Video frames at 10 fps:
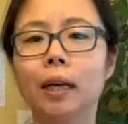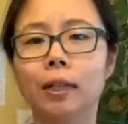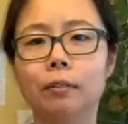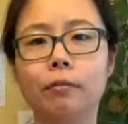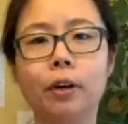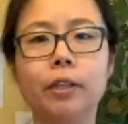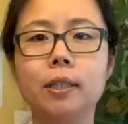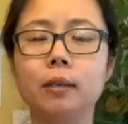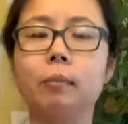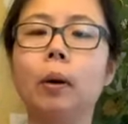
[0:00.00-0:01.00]
is very
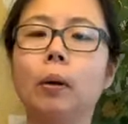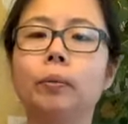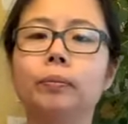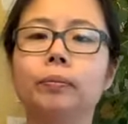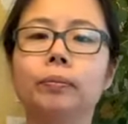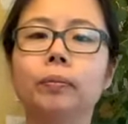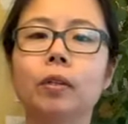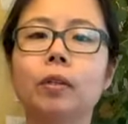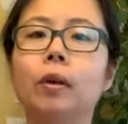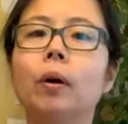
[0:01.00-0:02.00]
simple.
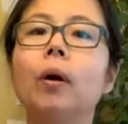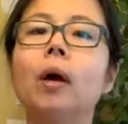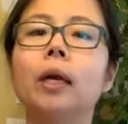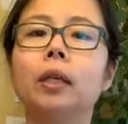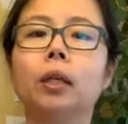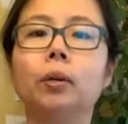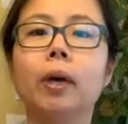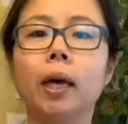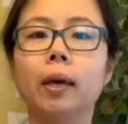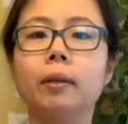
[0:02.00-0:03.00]
So you
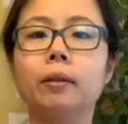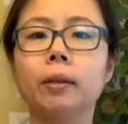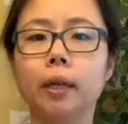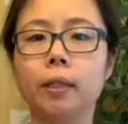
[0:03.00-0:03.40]
can,